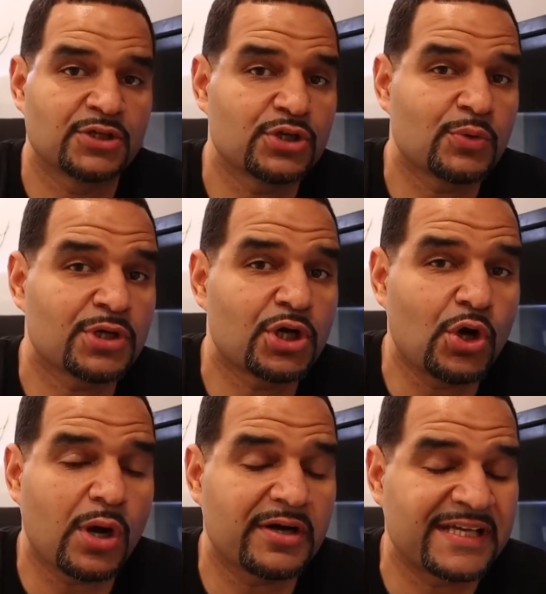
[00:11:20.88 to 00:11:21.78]
I know you want to
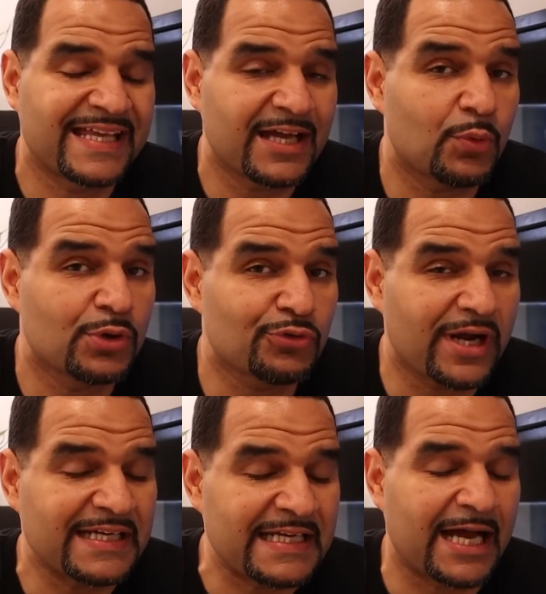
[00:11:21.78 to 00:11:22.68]
go out and get one
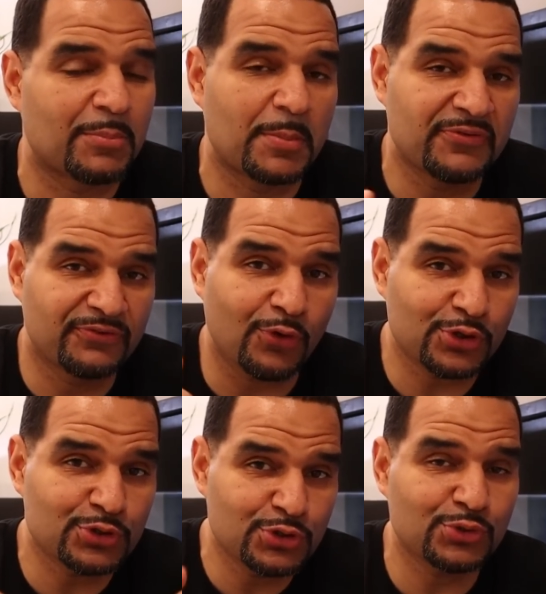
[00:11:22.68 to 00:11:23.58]
right now, but before
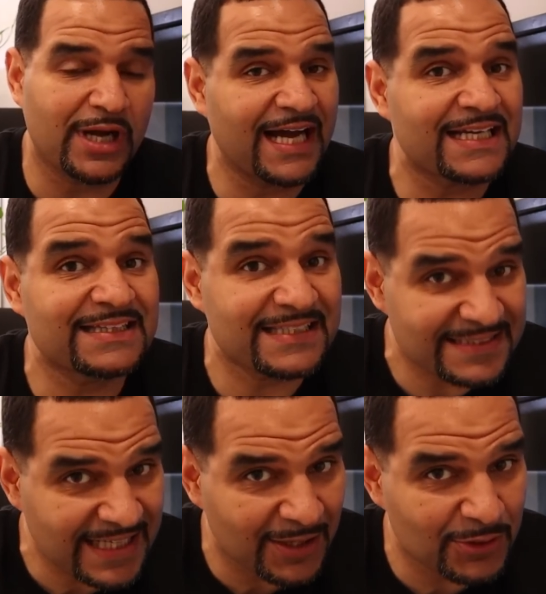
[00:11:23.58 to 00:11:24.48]
you do, I got a
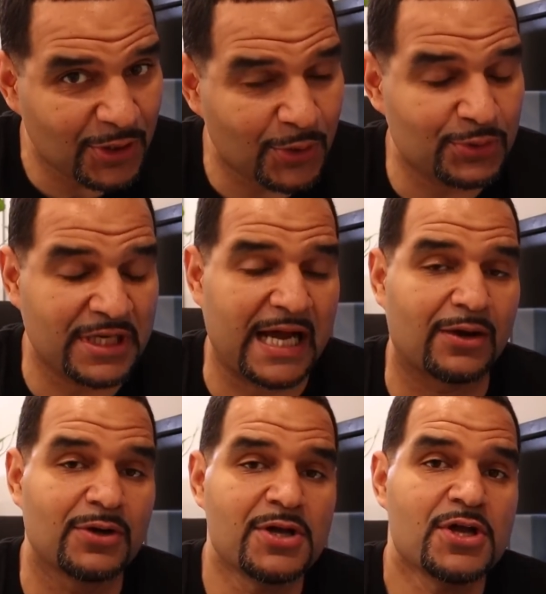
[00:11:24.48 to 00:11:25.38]
discount code.
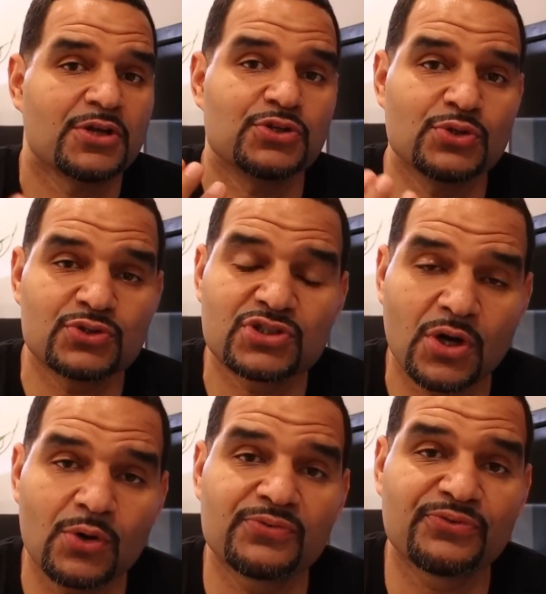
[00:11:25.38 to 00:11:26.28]
Now, use
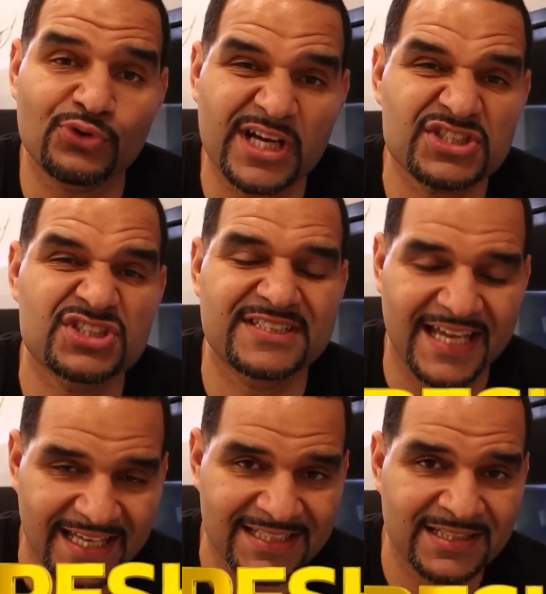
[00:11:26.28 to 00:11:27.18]
code
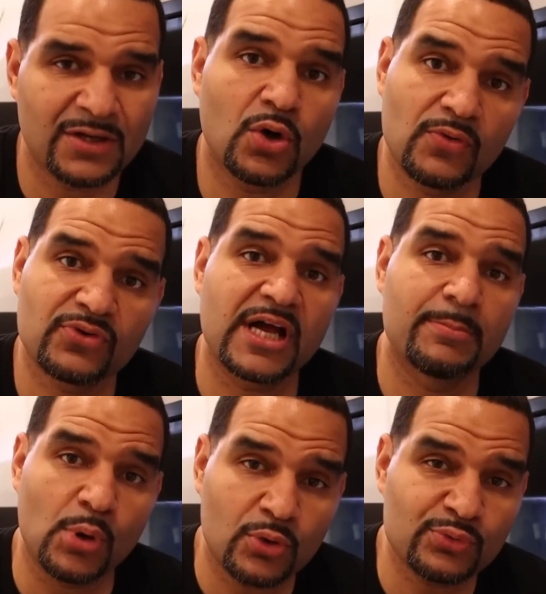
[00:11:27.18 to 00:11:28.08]
FRESH10 over
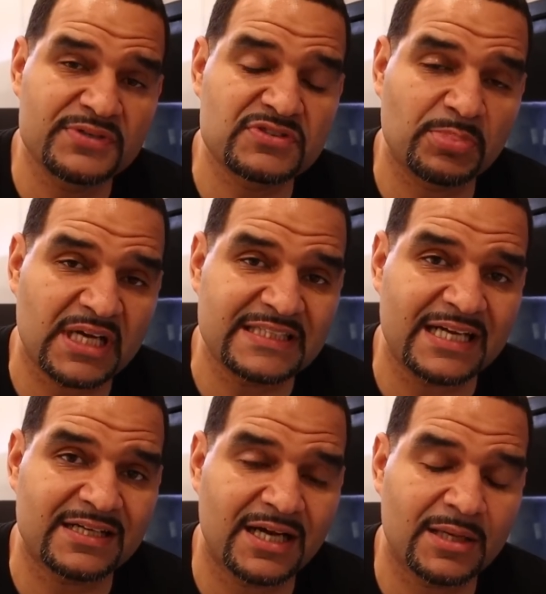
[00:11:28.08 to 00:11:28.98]
at
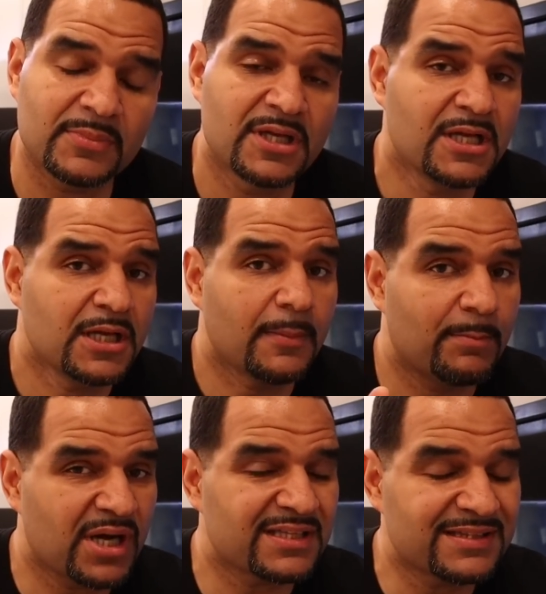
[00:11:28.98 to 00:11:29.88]
bulkresupply.com.
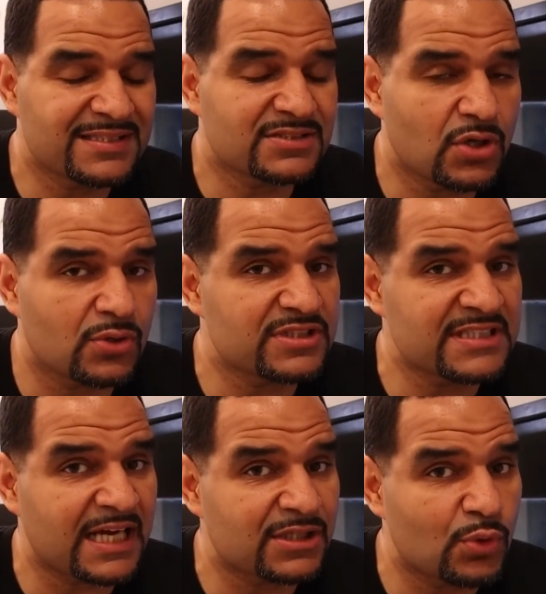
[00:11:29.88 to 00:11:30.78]
But this code is
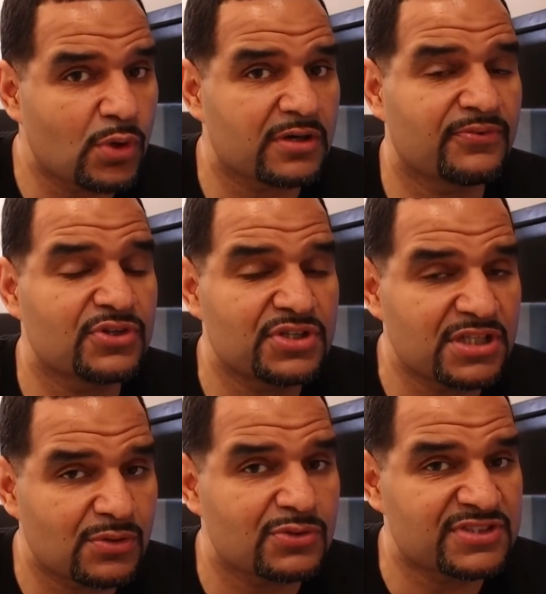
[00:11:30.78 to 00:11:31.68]
not going to work for the
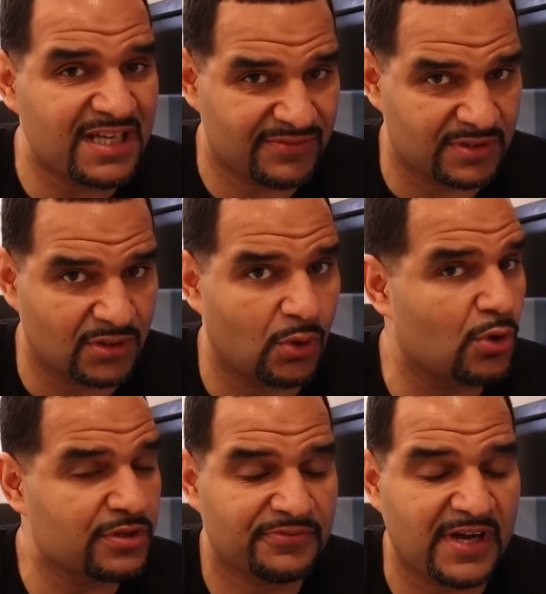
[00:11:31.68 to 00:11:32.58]
Nero 7
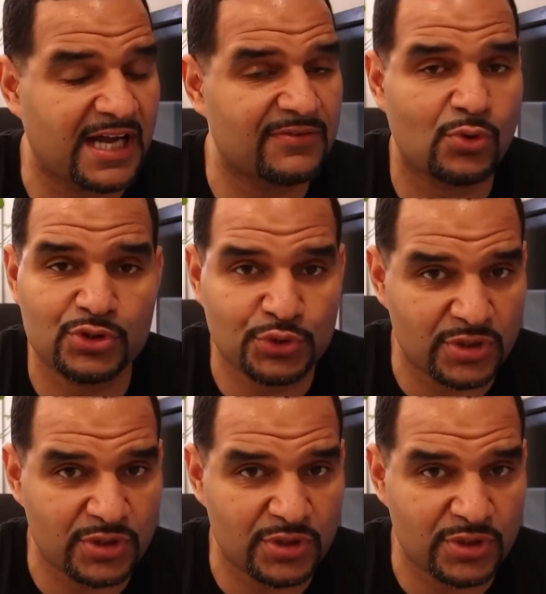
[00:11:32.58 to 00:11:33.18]
or the 5 or the